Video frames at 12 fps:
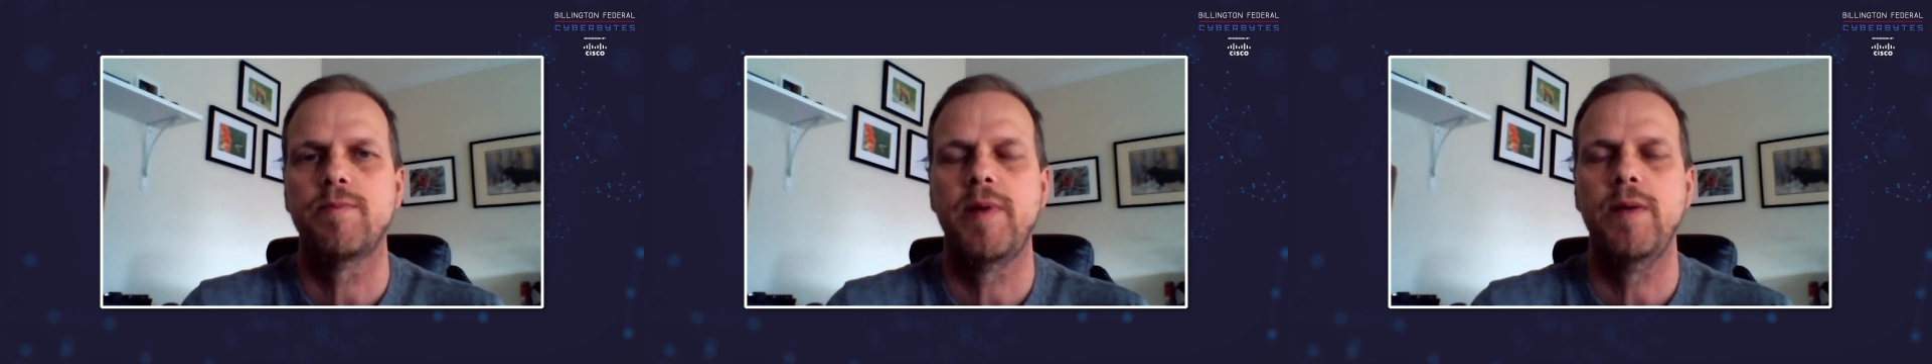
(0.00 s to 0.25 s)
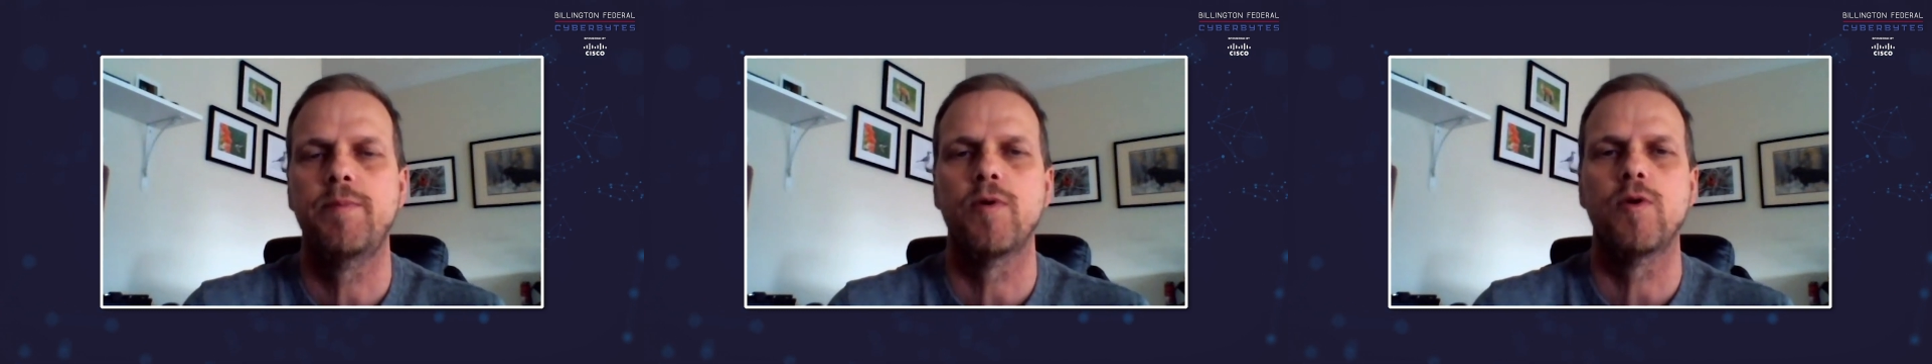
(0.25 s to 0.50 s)

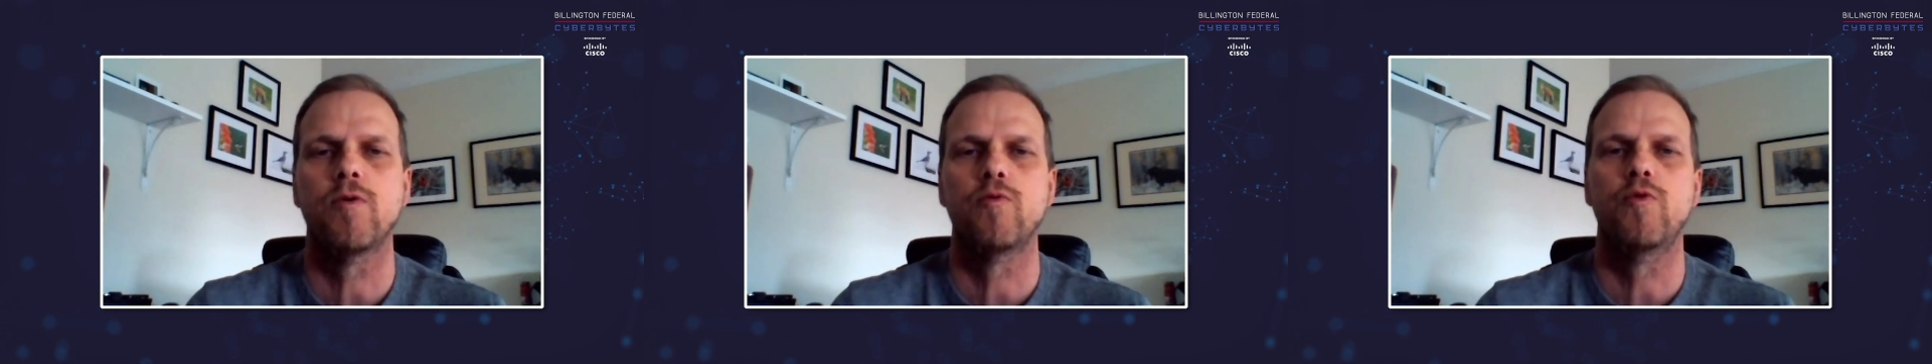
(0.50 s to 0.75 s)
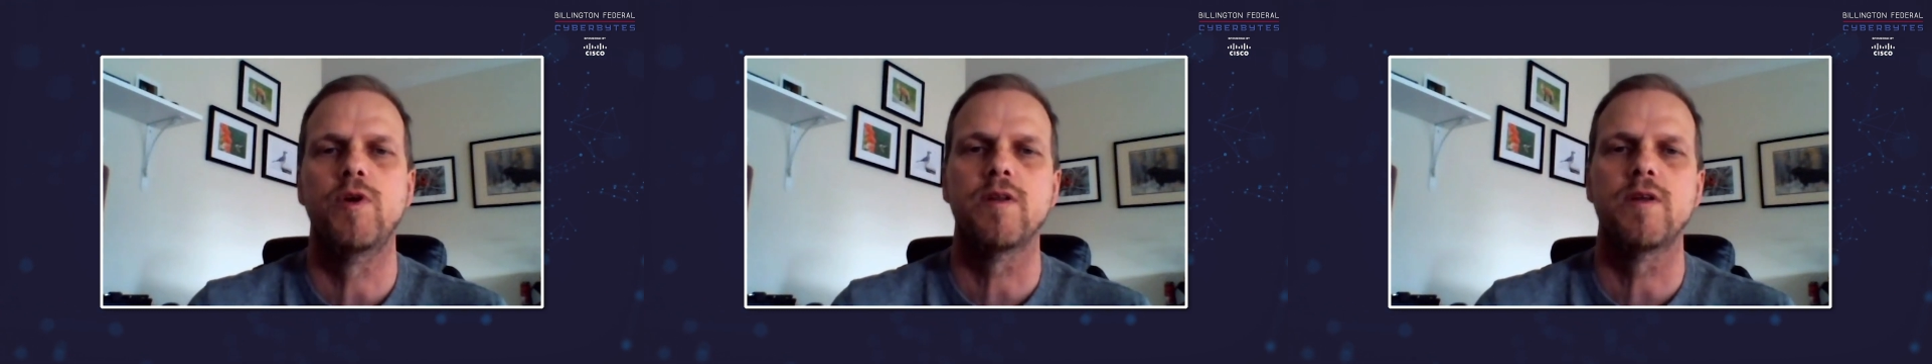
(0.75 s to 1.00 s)
people
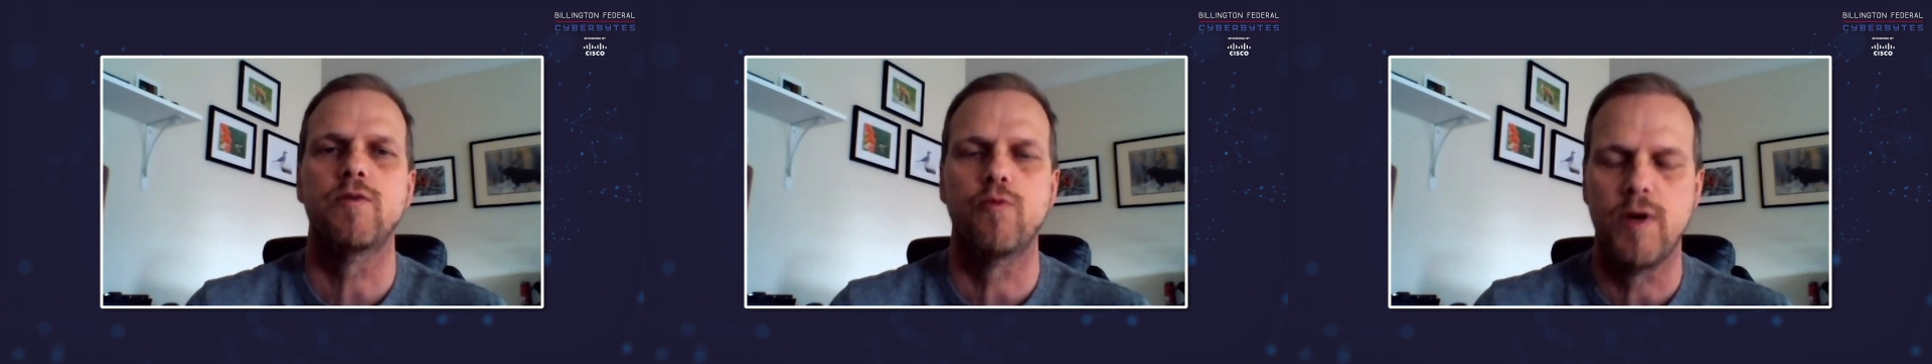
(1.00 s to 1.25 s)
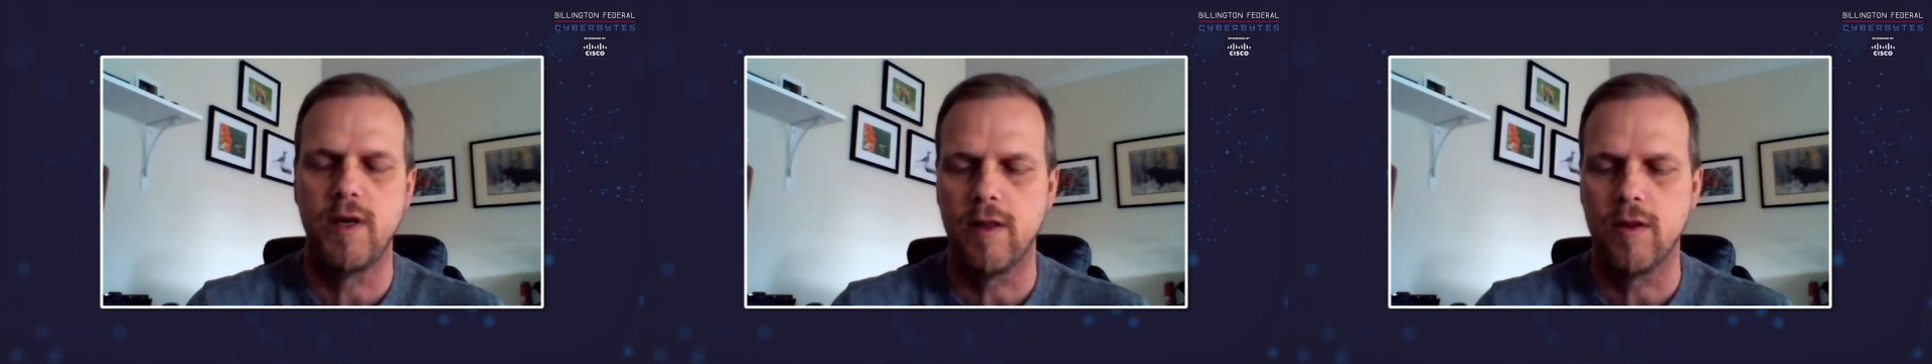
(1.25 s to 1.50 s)
really
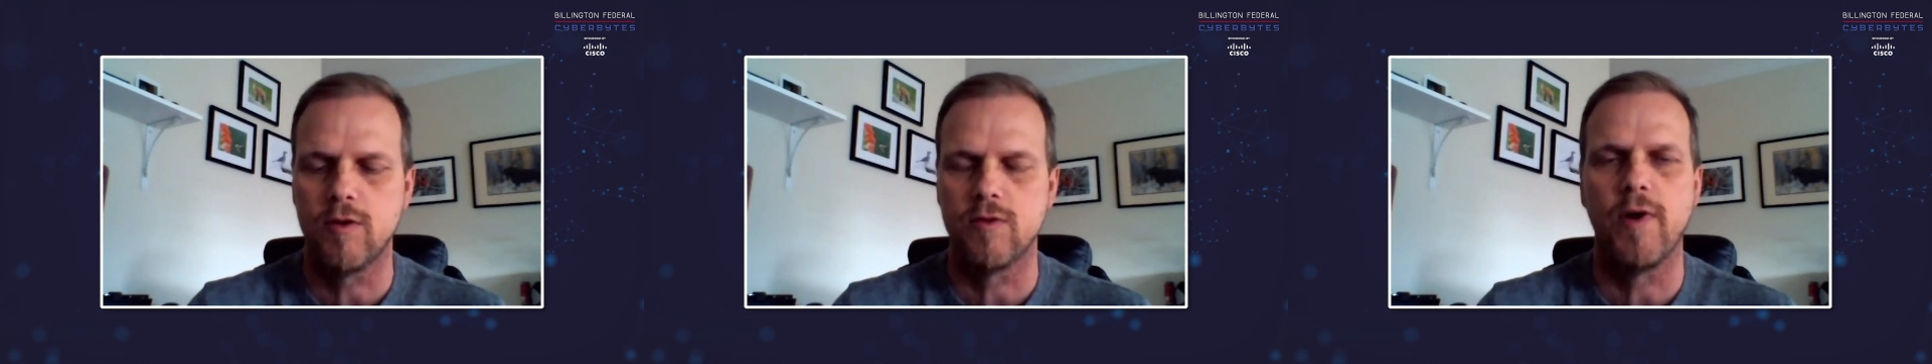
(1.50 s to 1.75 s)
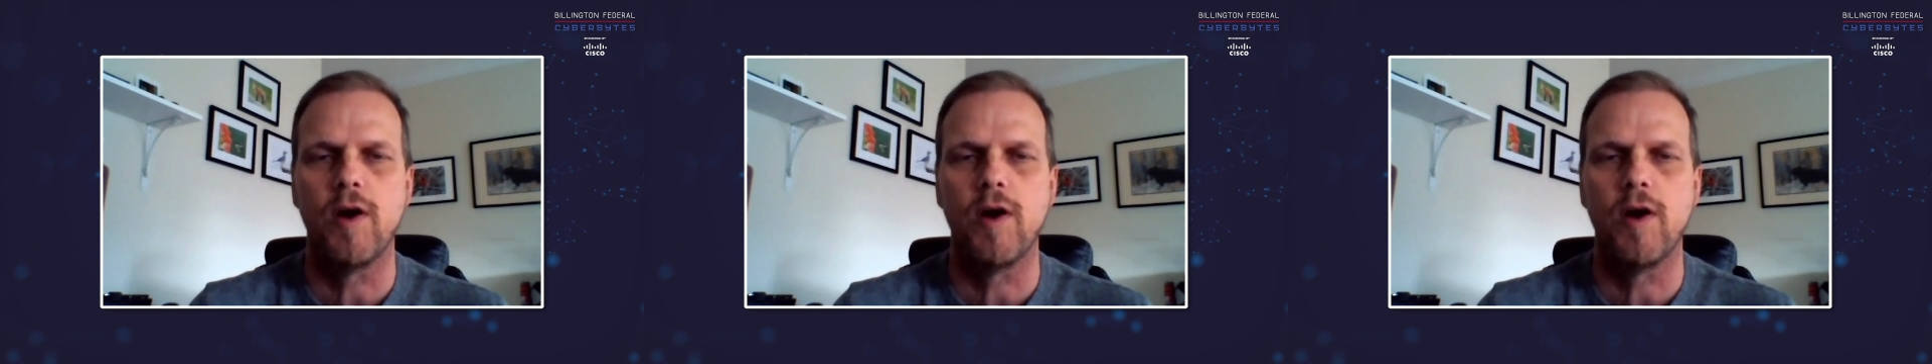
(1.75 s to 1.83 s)
reading those